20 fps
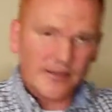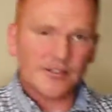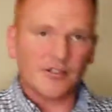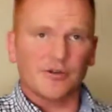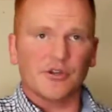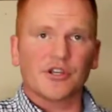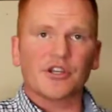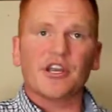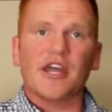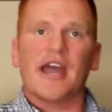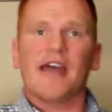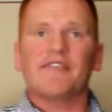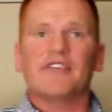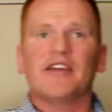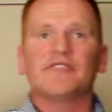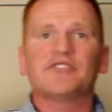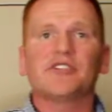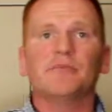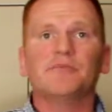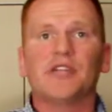so you're going to
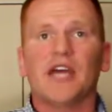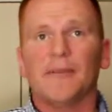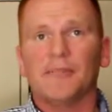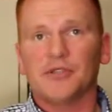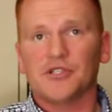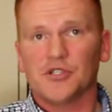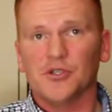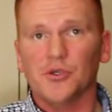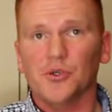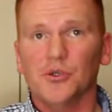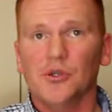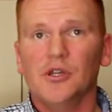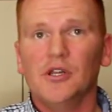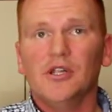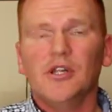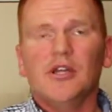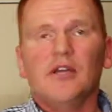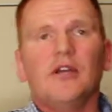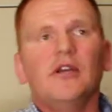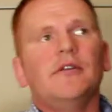have some type of tool
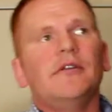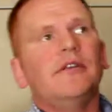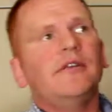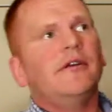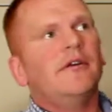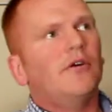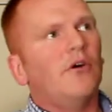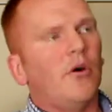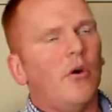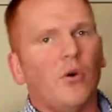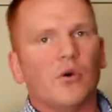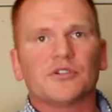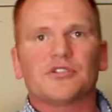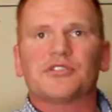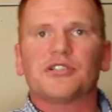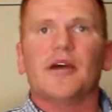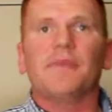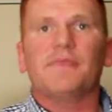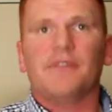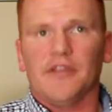or
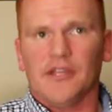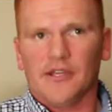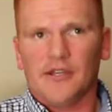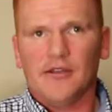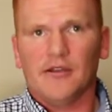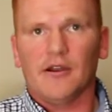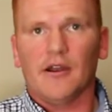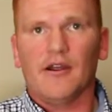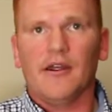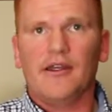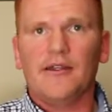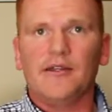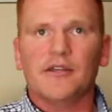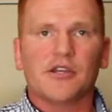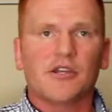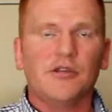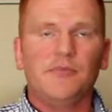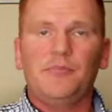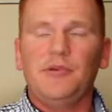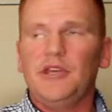something. Alright,
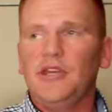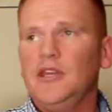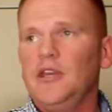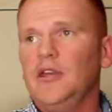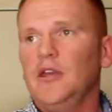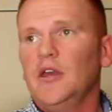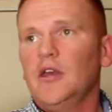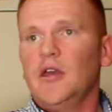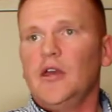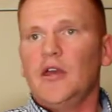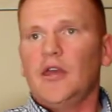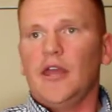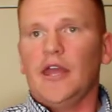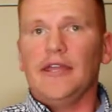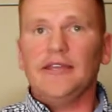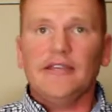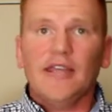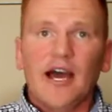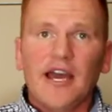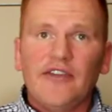it could be
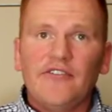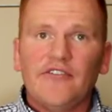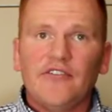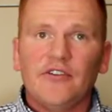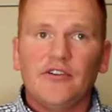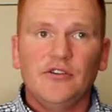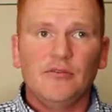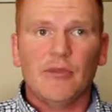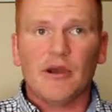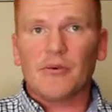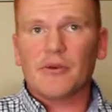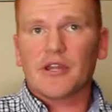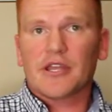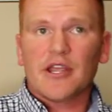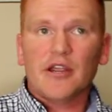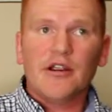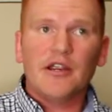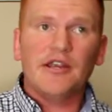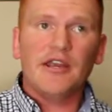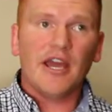a knife. You might want to
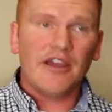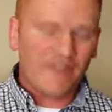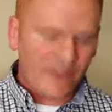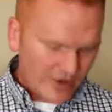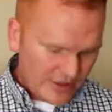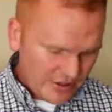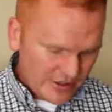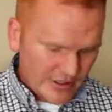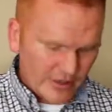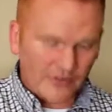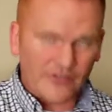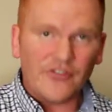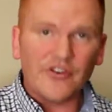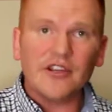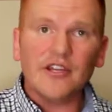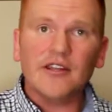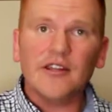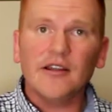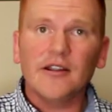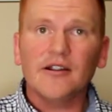carry a knife on you that'll
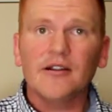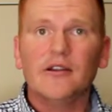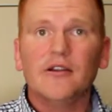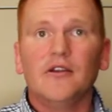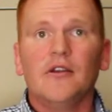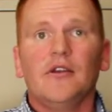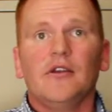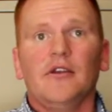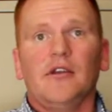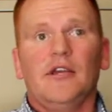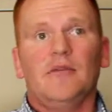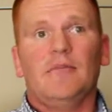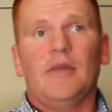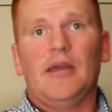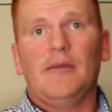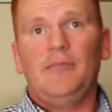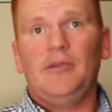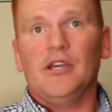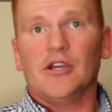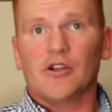fit in there. It
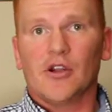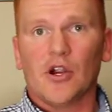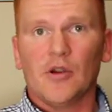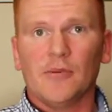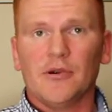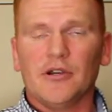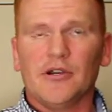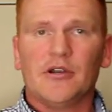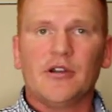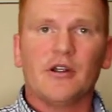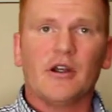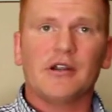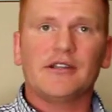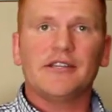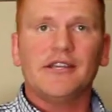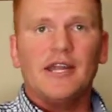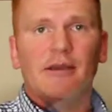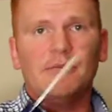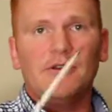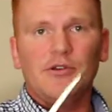might be a Gerber. Alright,
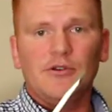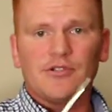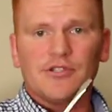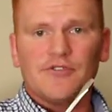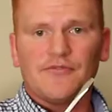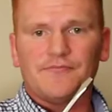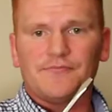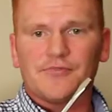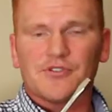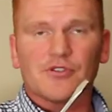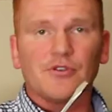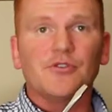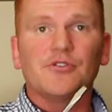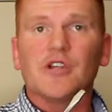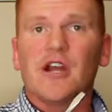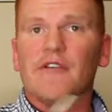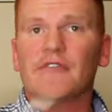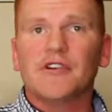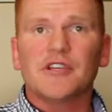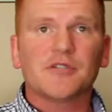today I'm going to use a
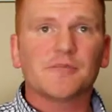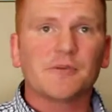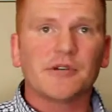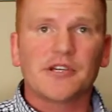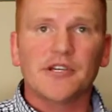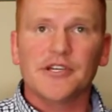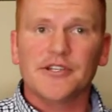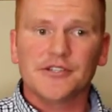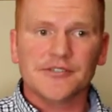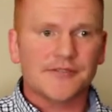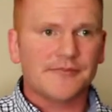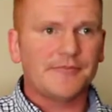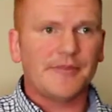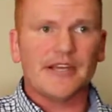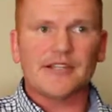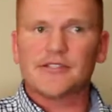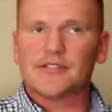screwdriver just because